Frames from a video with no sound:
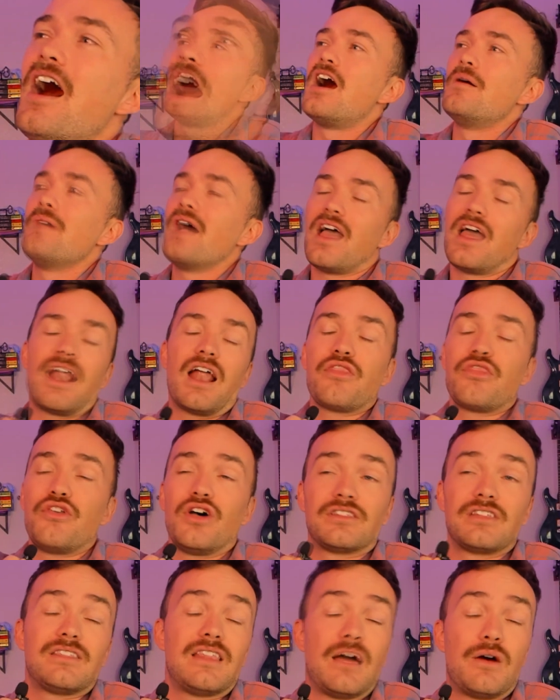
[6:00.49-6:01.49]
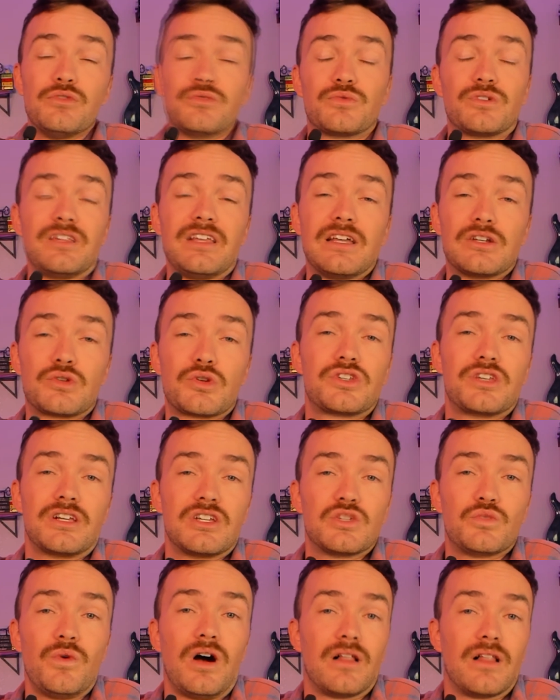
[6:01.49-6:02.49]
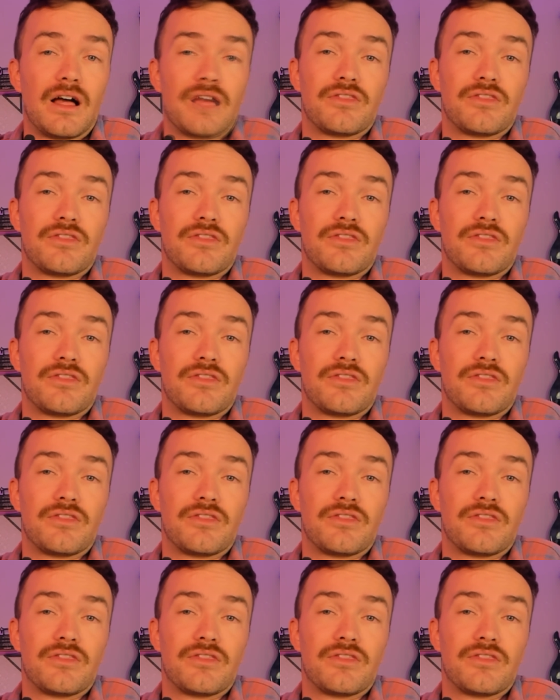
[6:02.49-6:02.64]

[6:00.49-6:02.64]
And I thought that was really interesting as well.